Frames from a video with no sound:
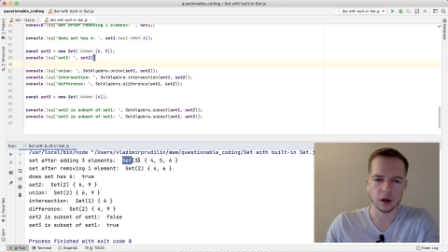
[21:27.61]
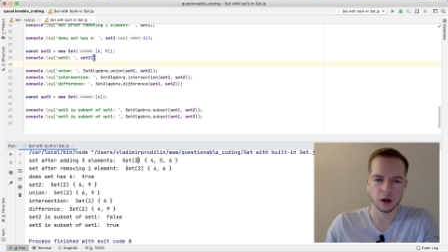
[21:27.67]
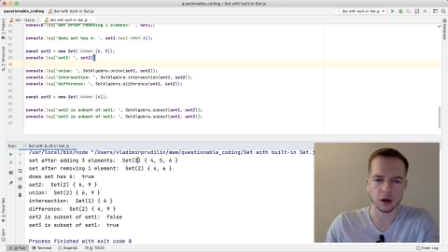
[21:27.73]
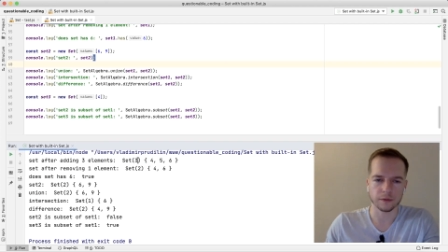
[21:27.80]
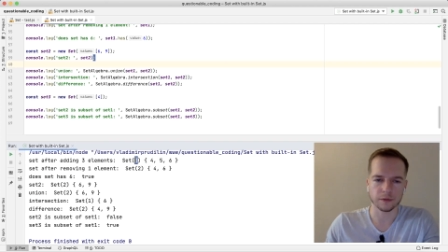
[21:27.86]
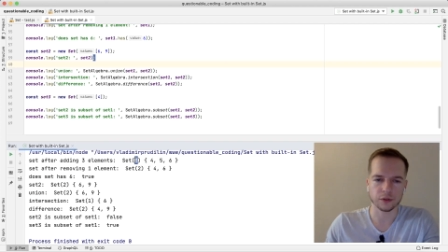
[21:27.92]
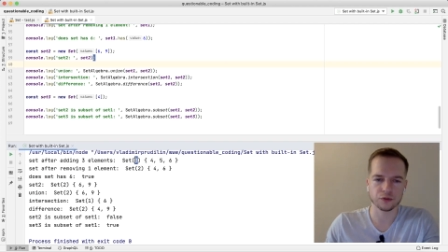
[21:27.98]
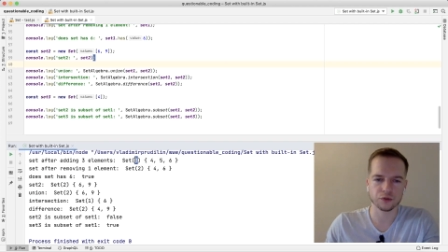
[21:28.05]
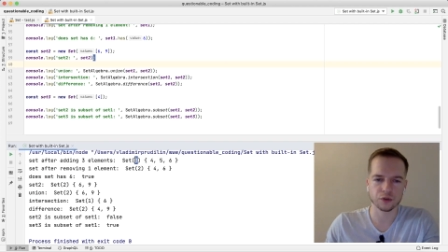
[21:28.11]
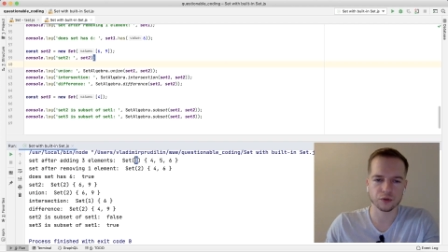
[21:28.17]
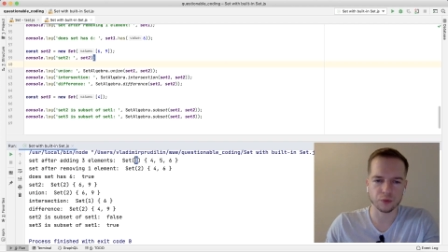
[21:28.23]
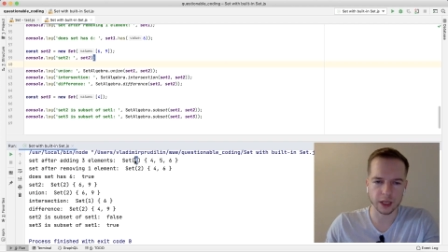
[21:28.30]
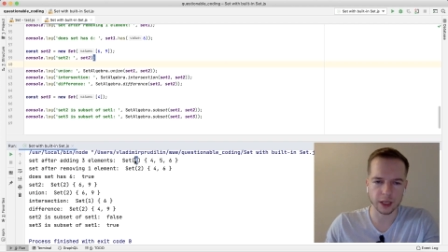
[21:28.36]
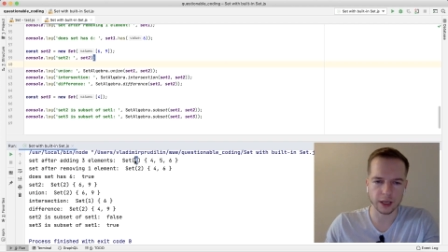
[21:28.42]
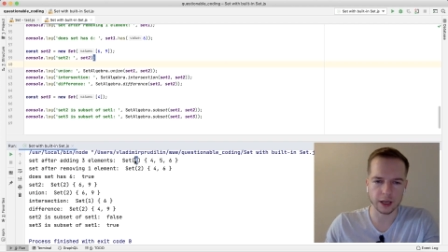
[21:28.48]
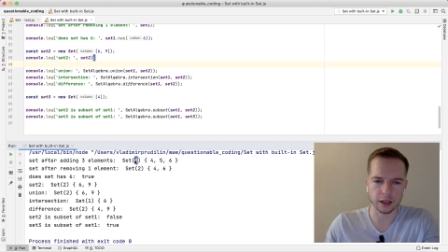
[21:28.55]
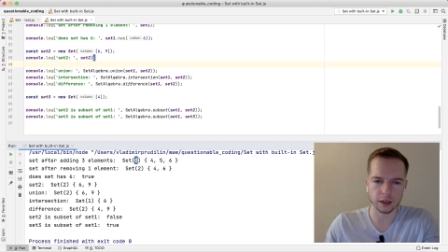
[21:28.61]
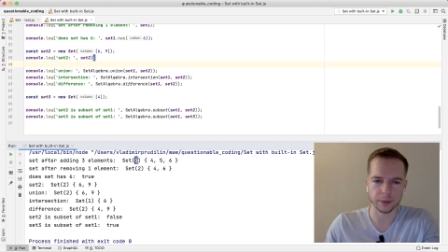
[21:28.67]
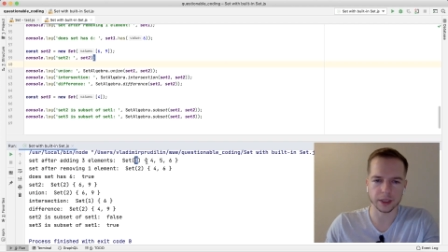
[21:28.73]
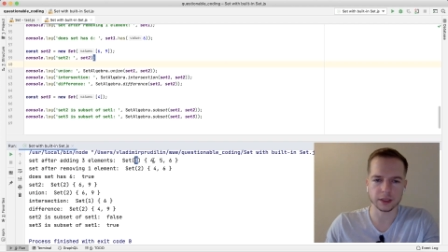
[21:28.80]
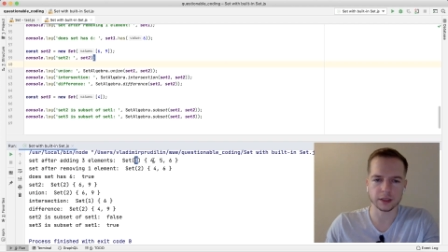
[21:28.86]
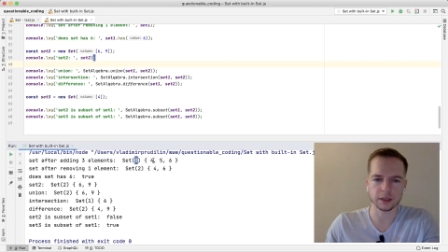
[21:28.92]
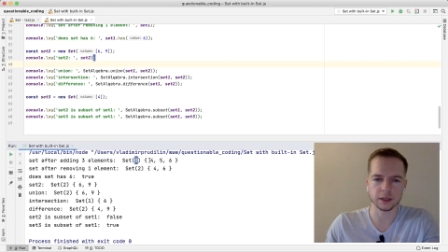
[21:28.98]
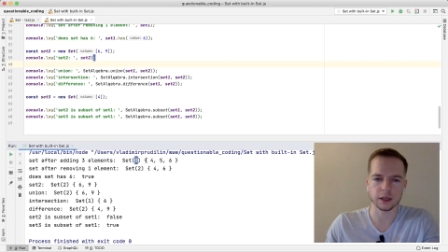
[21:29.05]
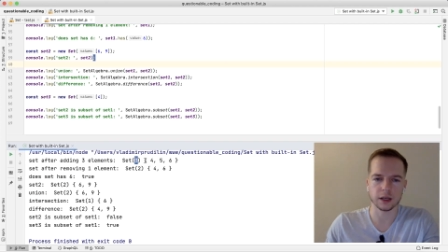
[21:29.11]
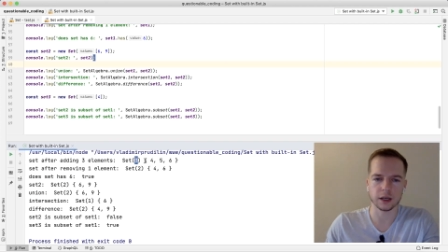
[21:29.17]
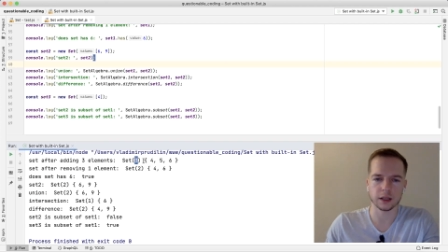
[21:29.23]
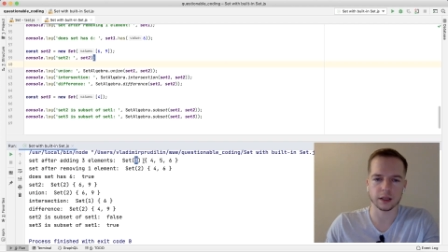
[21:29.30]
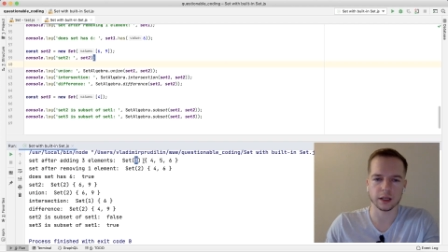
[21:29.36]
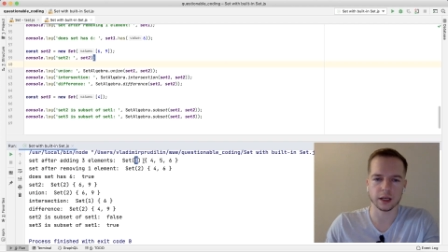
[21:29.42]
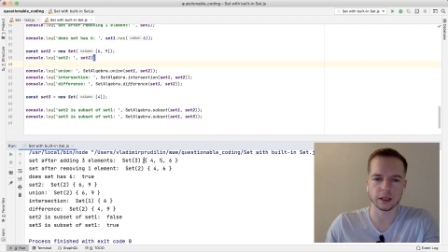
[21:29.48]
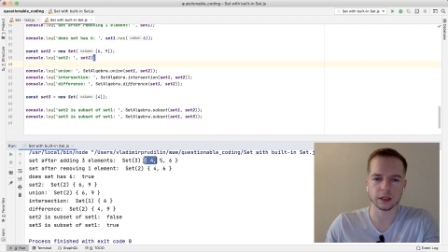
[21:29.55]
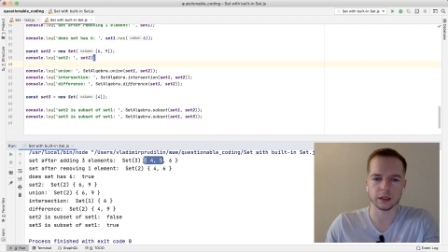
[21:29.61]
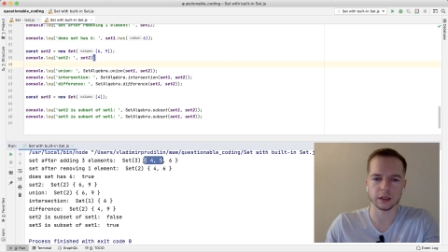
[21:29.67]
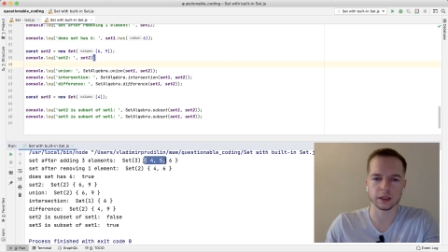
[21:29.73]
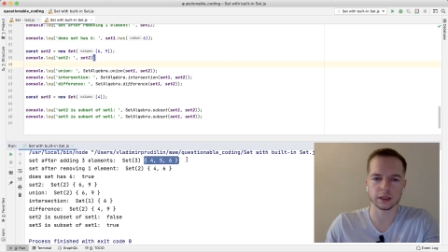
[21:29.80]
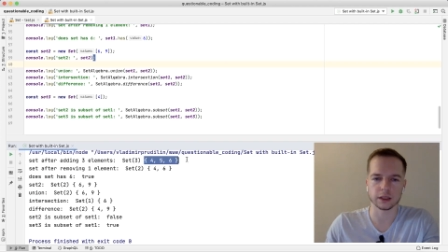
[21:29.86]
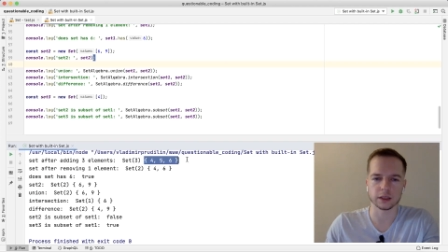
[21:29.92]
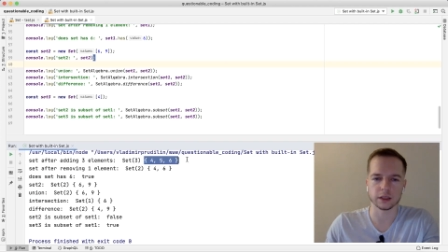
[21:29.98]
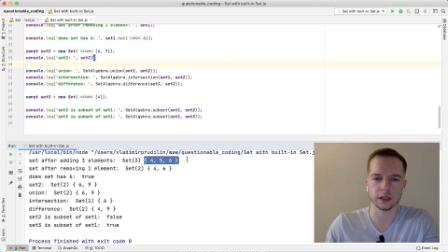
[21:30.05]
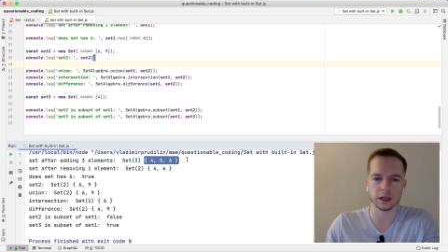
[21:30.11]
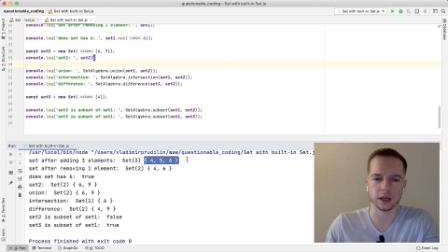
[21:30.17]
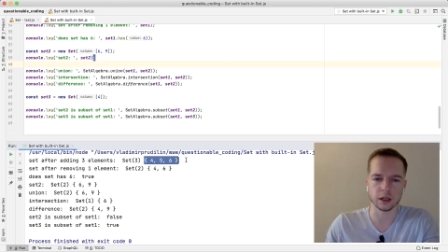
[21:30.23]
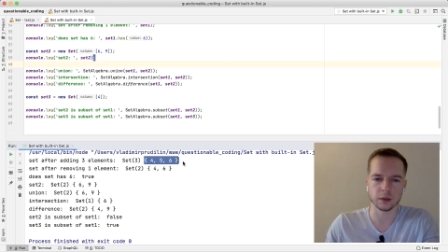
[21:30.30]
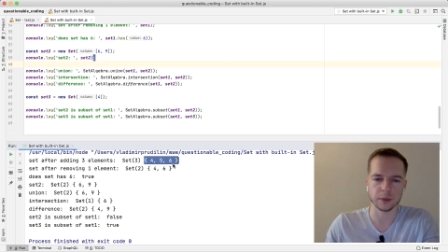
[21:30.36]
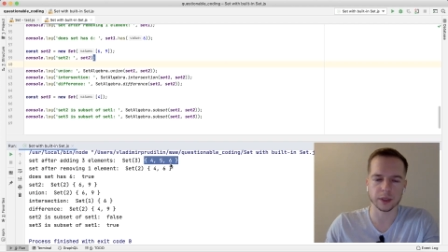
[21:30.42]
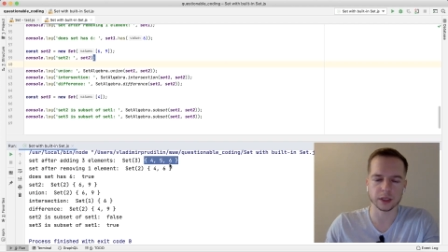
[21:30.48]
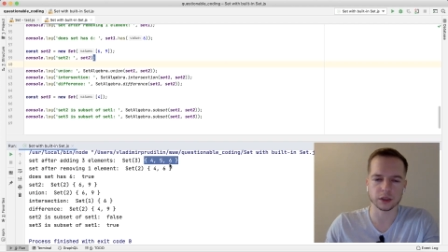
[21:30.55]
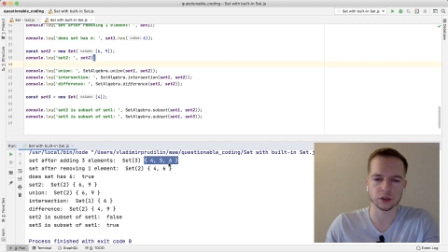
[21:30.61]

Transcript: of 3 elements, and then it lists the elements.